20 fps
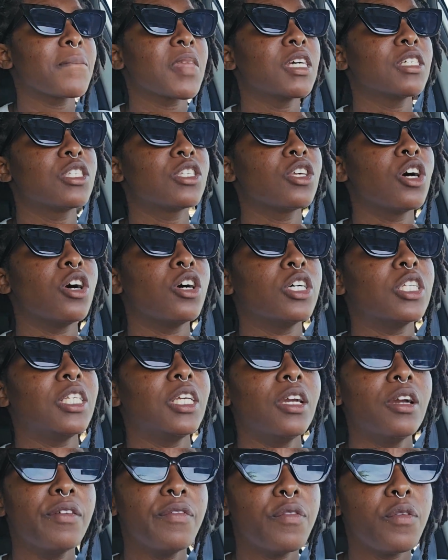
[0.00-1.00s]
So
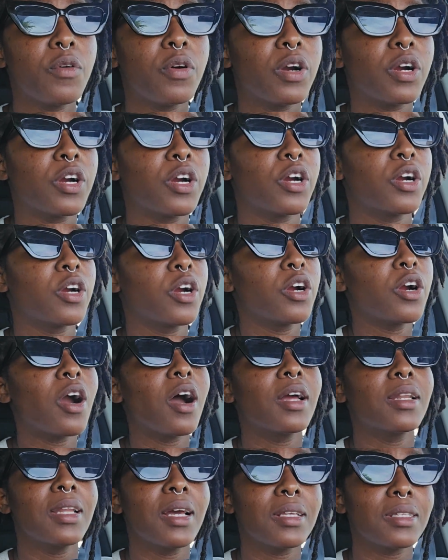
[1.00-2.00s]
therefore her
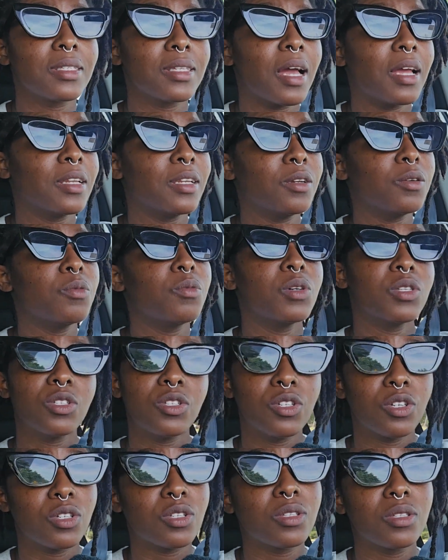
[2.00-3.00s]
understanding was
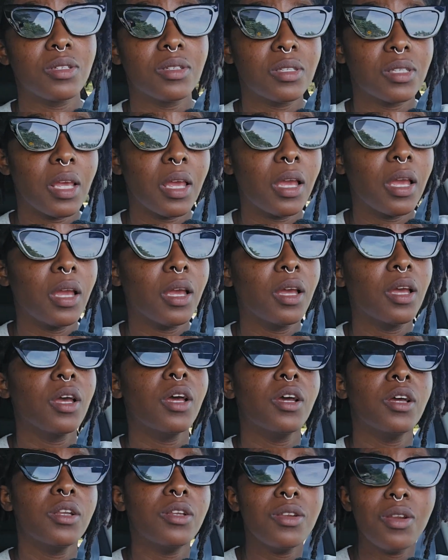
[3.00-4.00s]
just to say
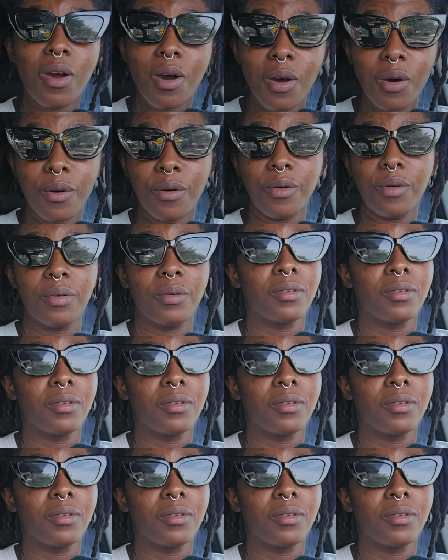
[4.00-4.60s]
no.